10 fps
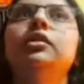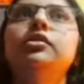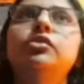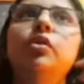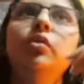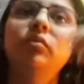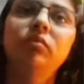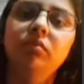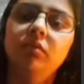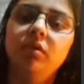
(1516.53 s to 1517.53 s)
So
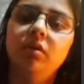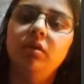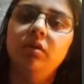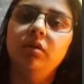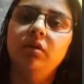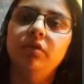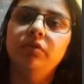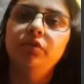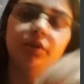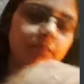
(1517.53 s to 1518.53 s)
uh,
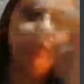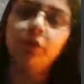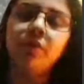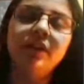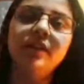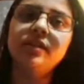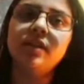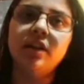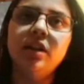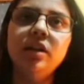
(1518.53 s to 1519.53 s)
during the
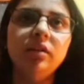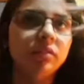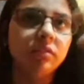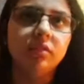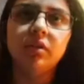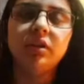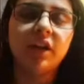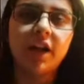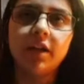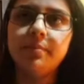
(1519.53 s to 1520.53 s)
study, the
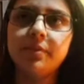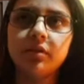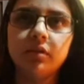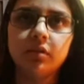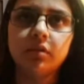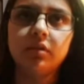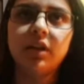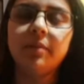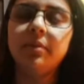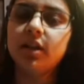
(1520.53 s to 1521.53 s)
tribe's
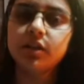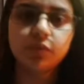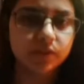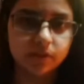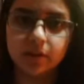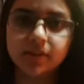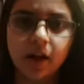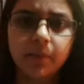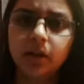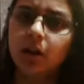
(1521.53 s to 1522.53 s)
diabetes was
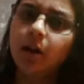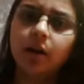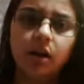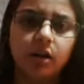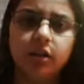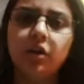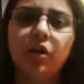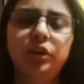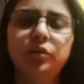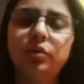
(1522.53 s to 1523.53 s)
examined. They
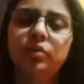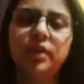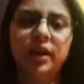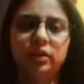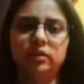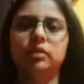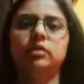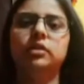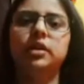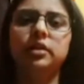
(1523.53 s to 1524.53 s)
got to know that
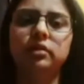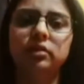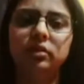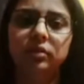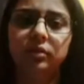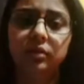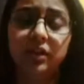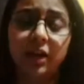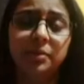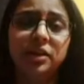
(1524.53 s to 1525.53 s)
their
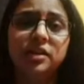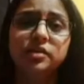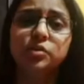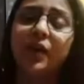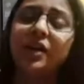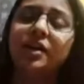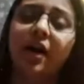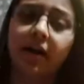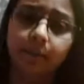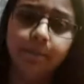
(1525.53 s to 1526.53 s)
diabetes is very
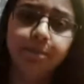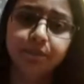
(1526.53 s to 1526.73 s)
high,